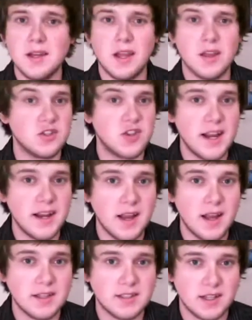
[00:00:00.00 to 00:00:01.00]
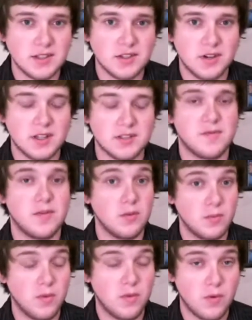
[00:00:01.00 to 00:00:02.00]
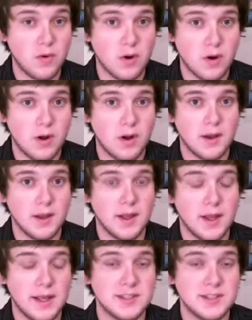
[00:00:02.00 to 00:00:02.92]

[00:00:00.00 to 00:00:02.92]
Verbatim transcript: Now the Dragon Eye sensor has flown before on uh,